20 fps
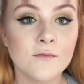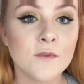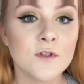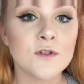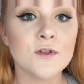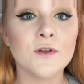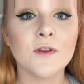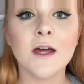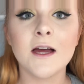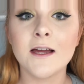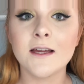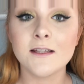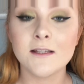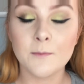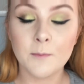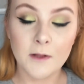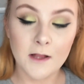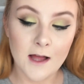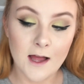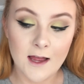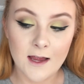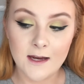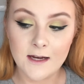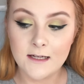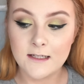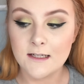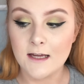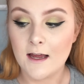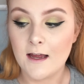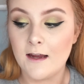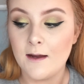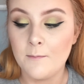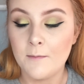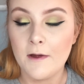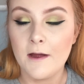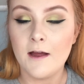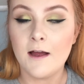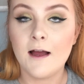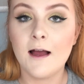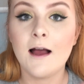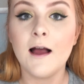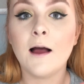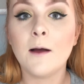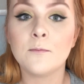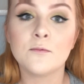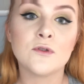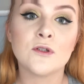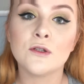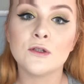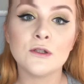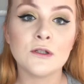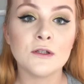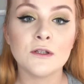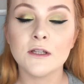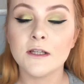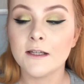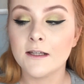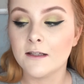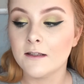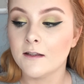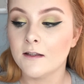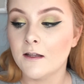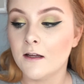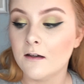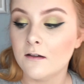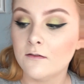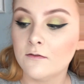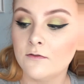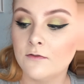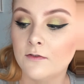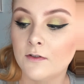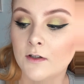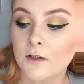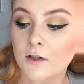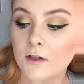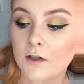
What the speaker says: So that is applied. I am absolutely in love.